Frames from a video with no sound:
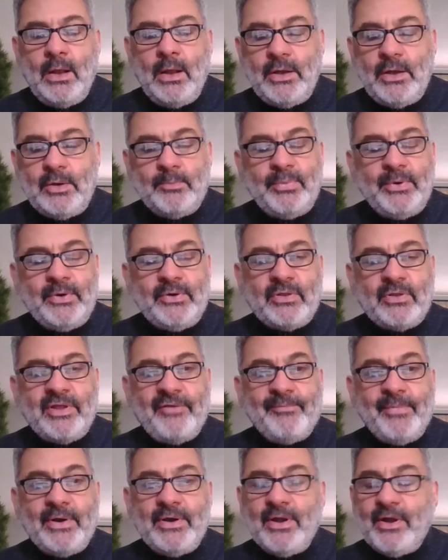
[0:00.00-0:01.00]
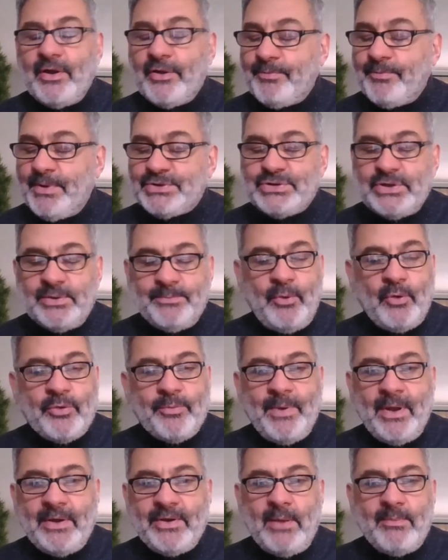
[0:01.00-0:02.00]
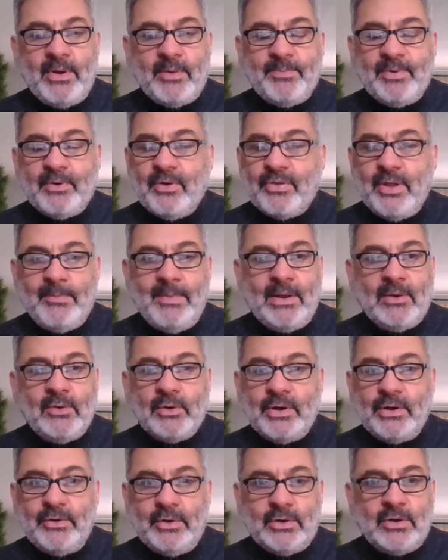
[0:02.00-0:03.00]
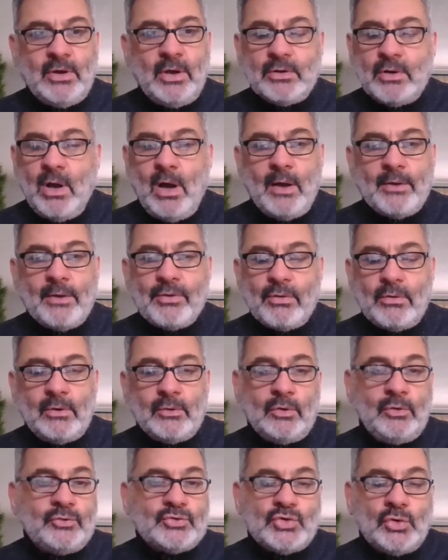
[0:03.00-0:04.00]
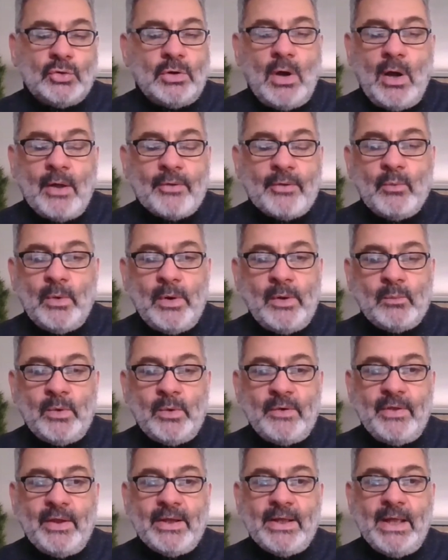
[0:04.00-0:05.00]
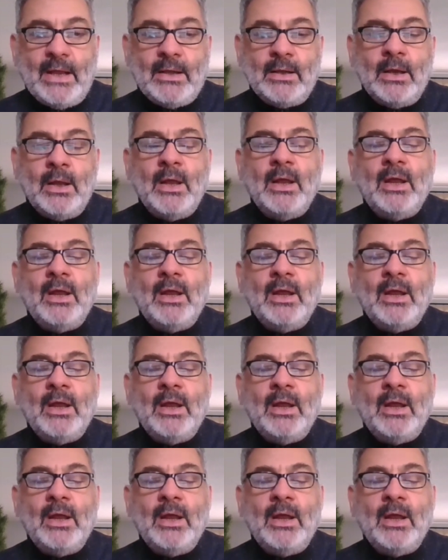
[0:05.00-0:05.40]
in a bid to save money, especially post-pandemic, because they may look to cut costs and control costs where they can,